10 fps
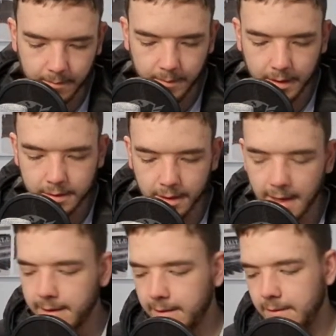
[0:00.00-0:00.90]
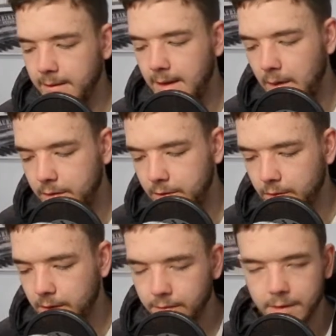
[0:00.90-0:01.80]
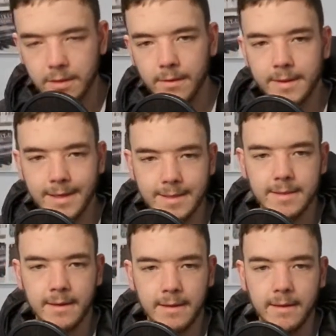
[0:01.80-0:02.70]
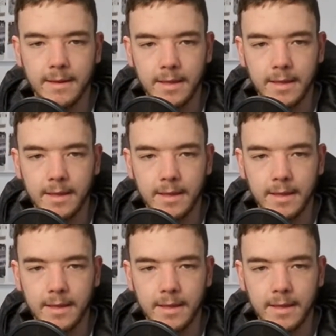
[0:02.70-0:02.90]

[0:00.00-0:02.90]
Because again, that was all he was doing yesterday.